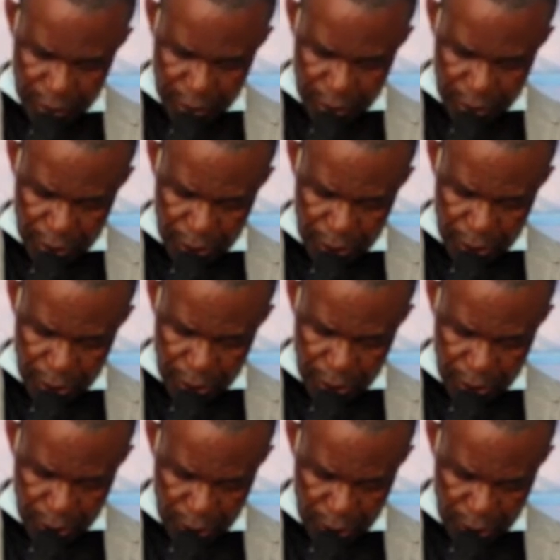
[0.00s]

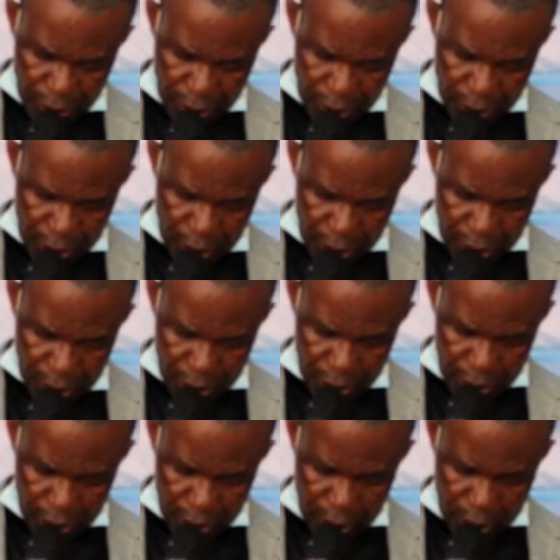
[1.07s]
(no one is talking)